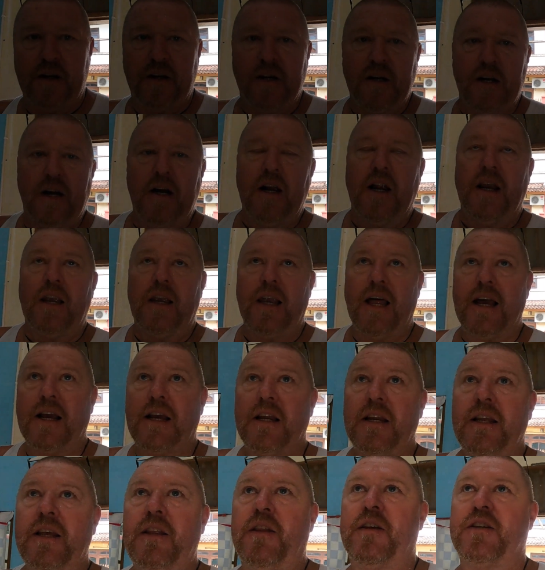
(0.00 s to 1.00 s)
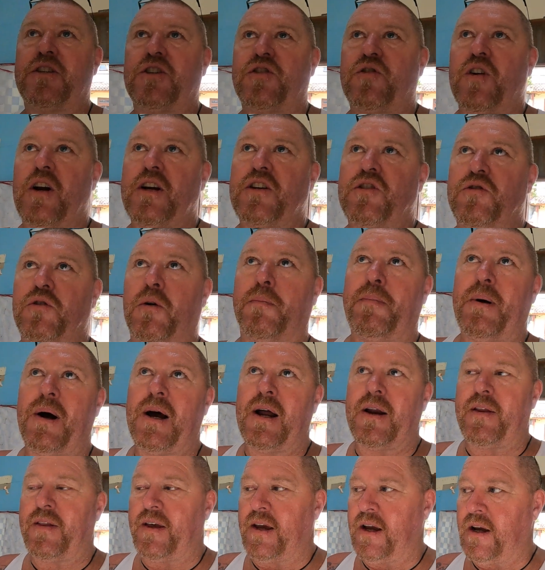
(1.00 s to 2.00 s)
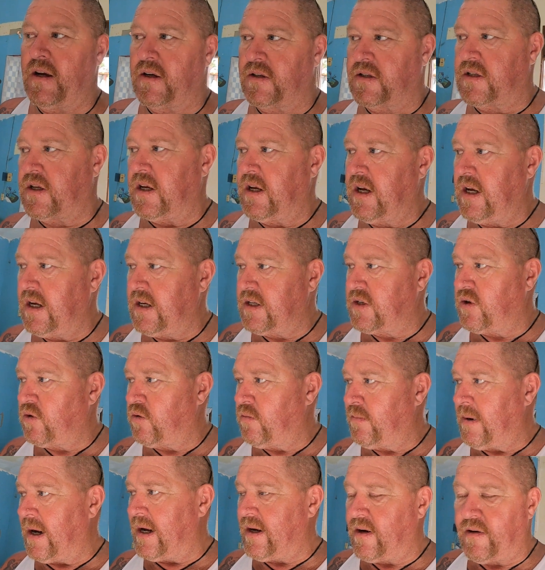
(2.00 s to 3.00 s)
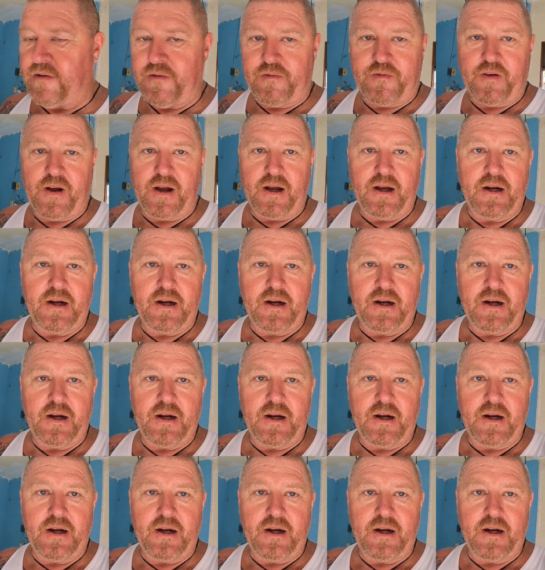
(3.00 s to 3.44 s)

it. Luckily, the structural part of the house is all made of